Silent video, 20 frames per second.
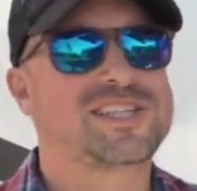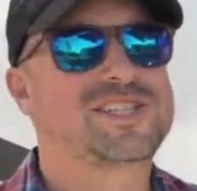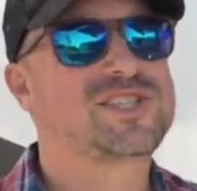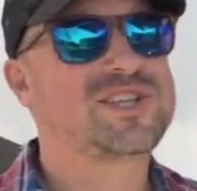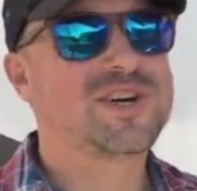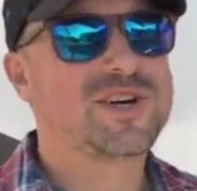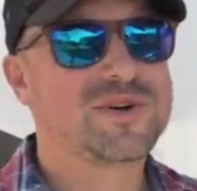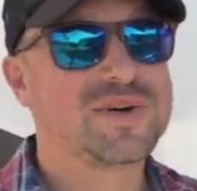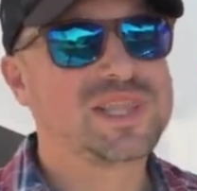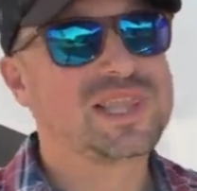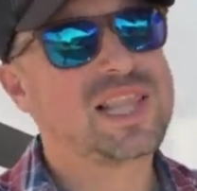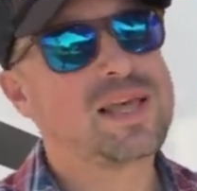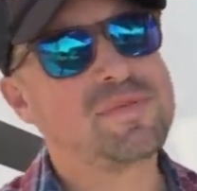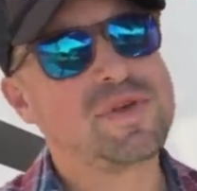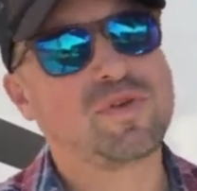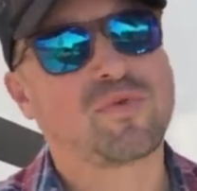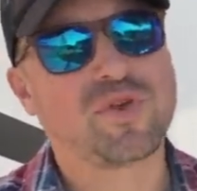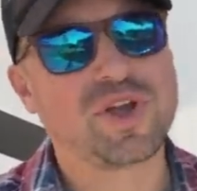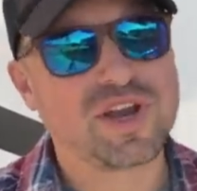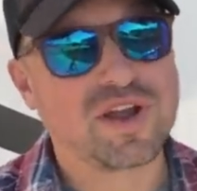So let
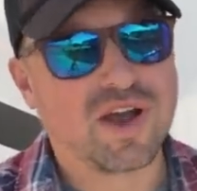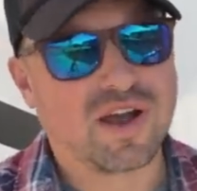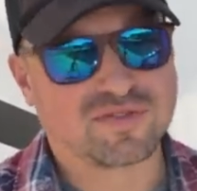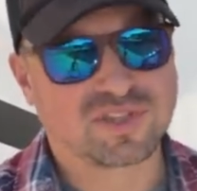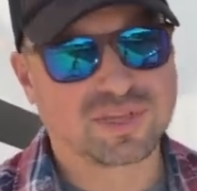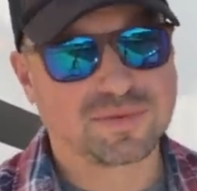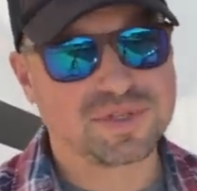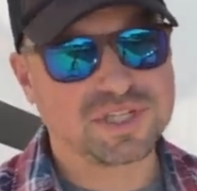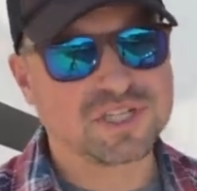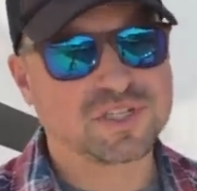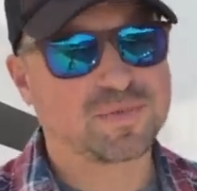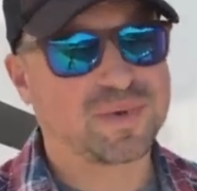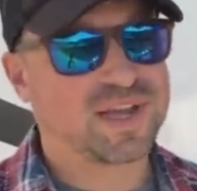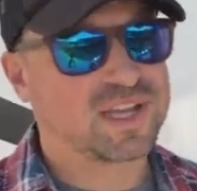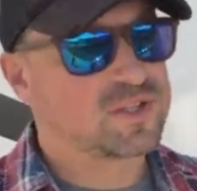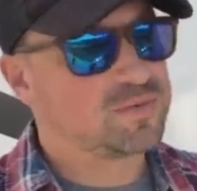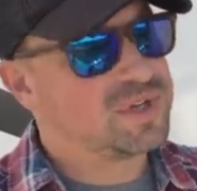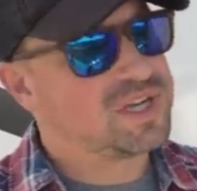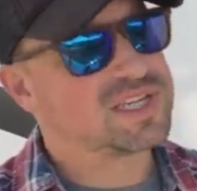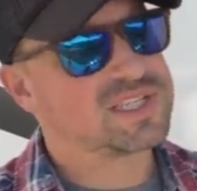me read off some of these
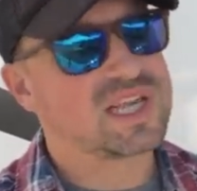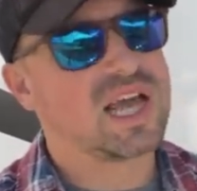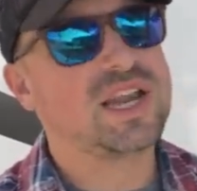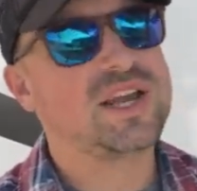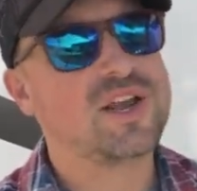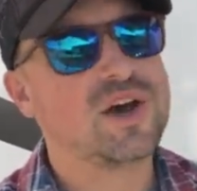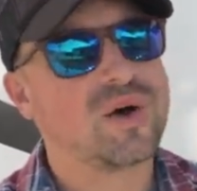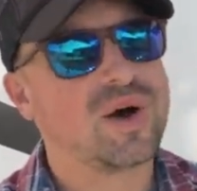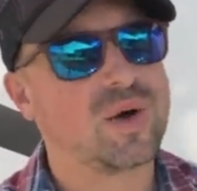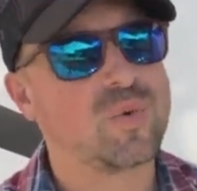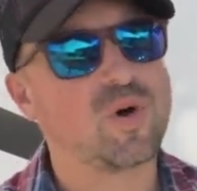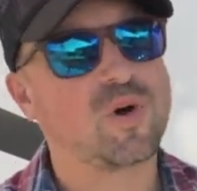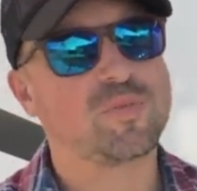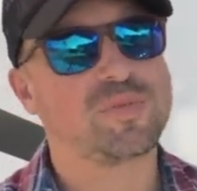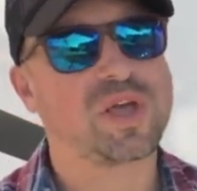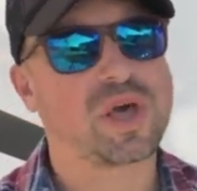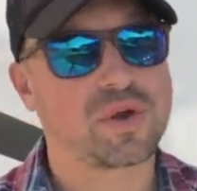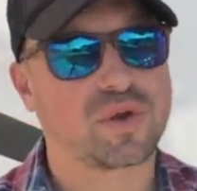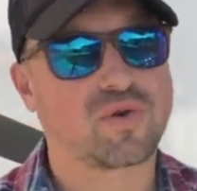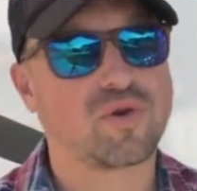specs because I know I won't
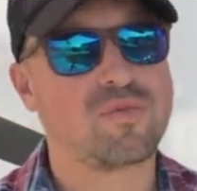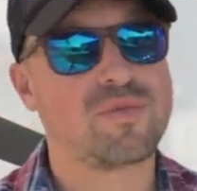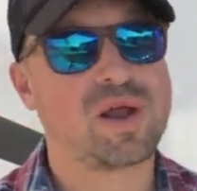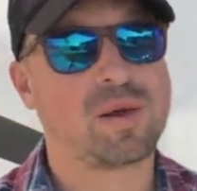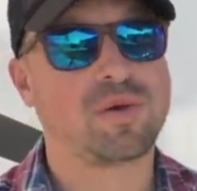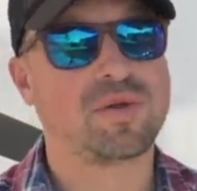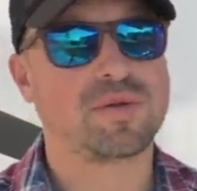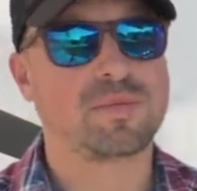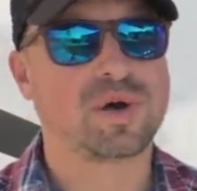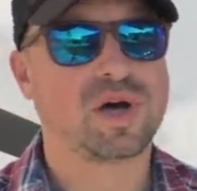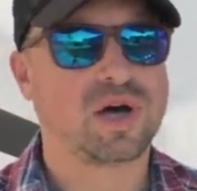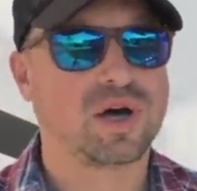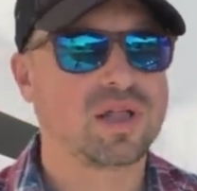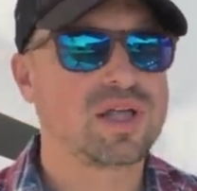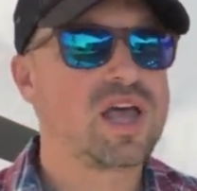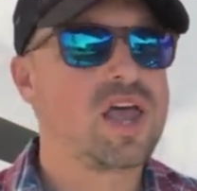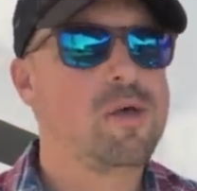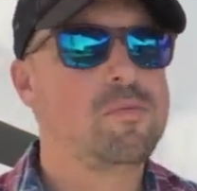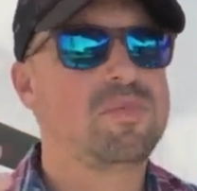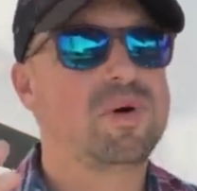be able to remember them all.
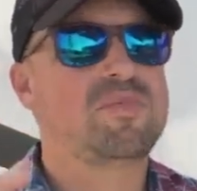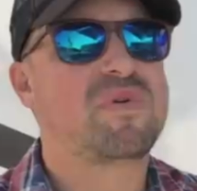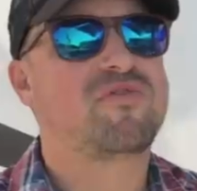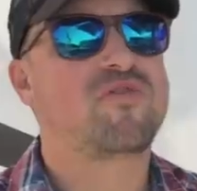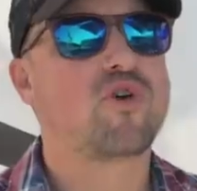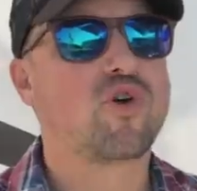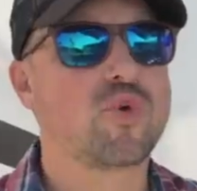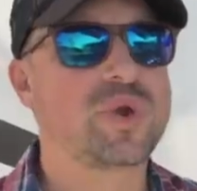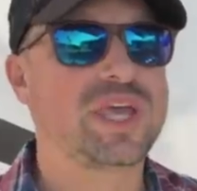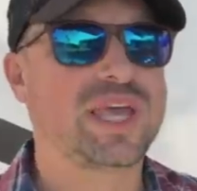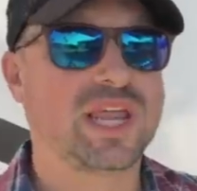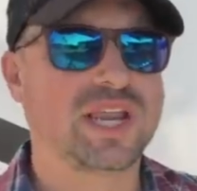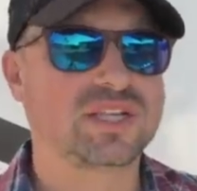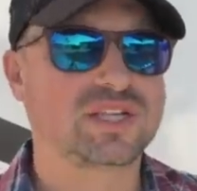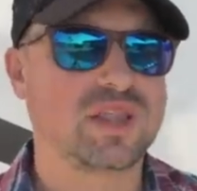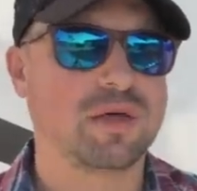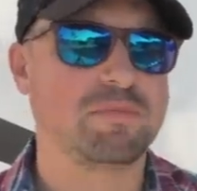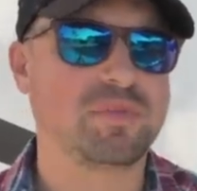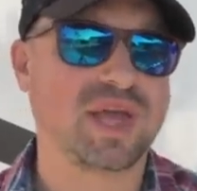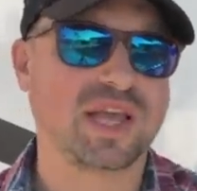But before we get into
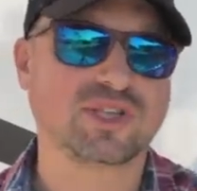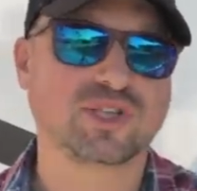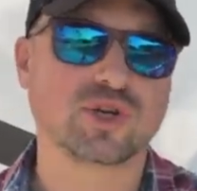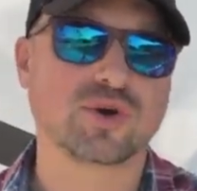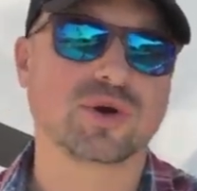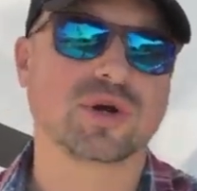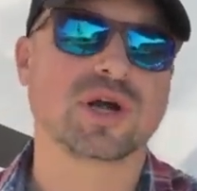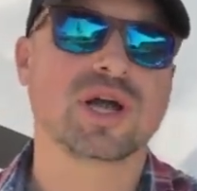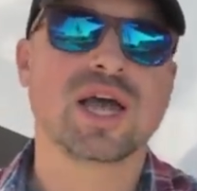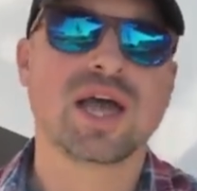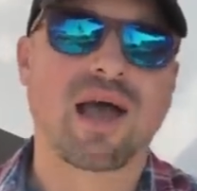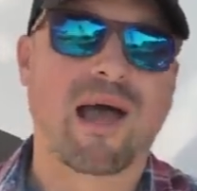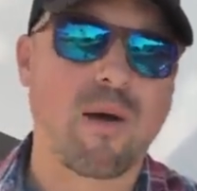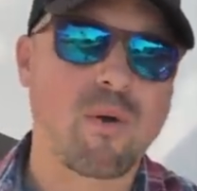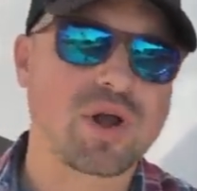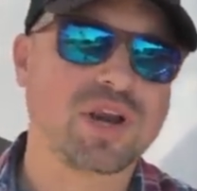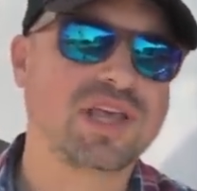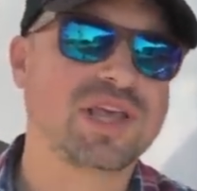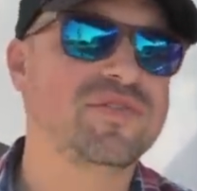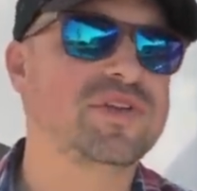the big tour, I
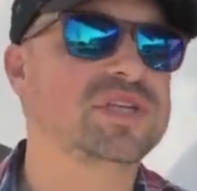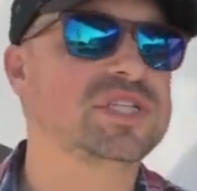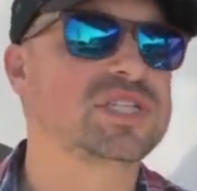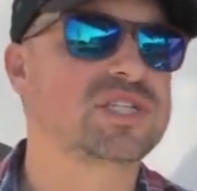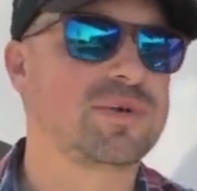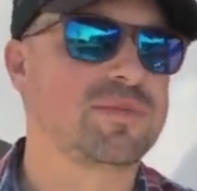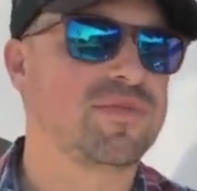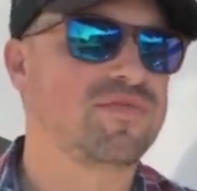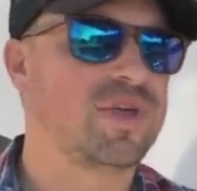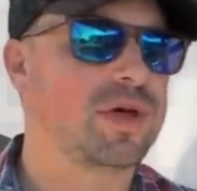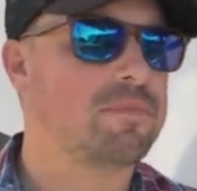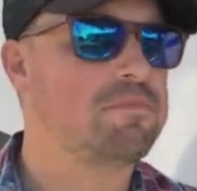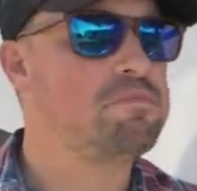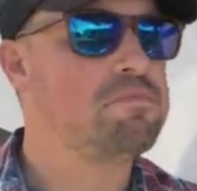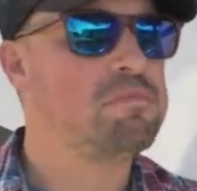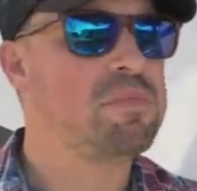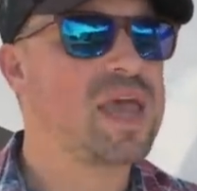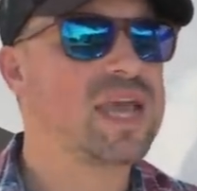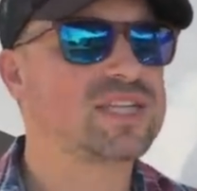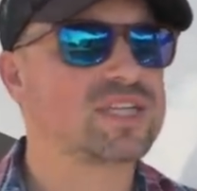want to give you some of the
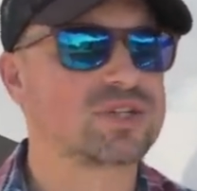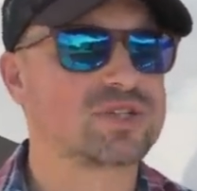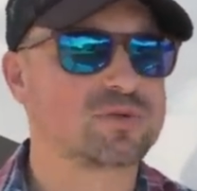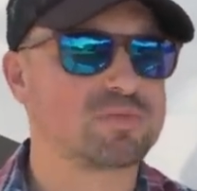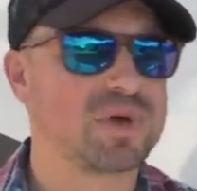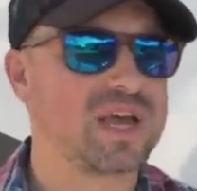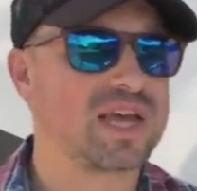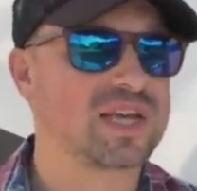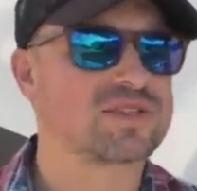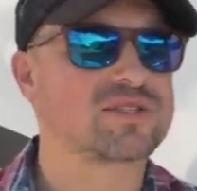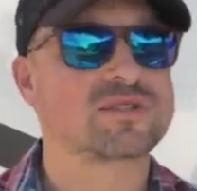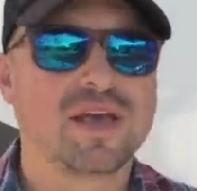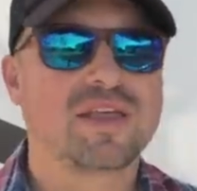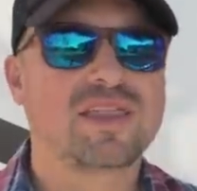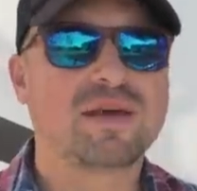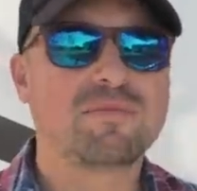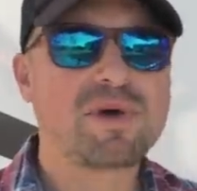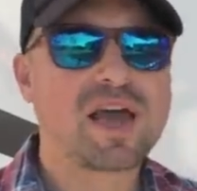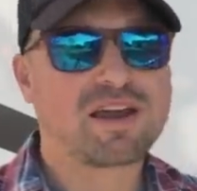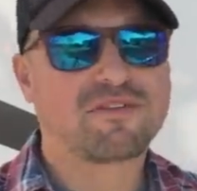major specs
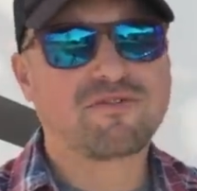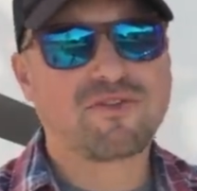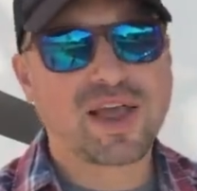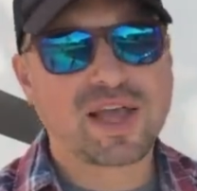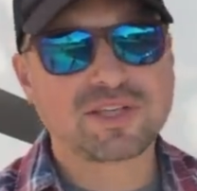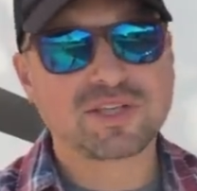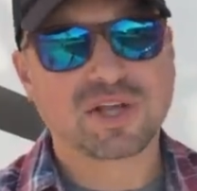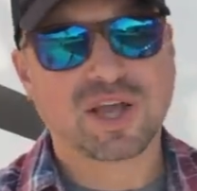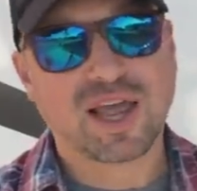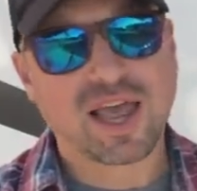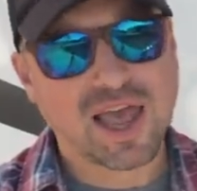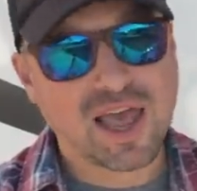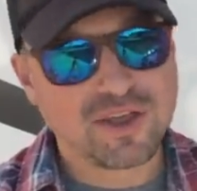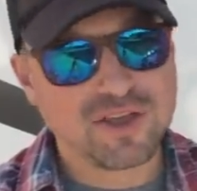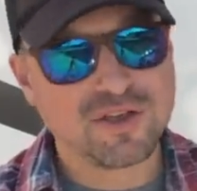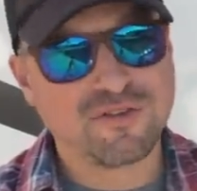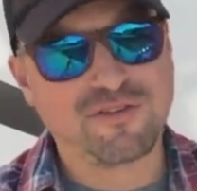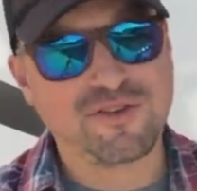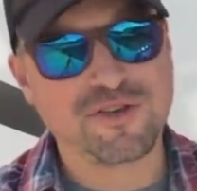that might affect how you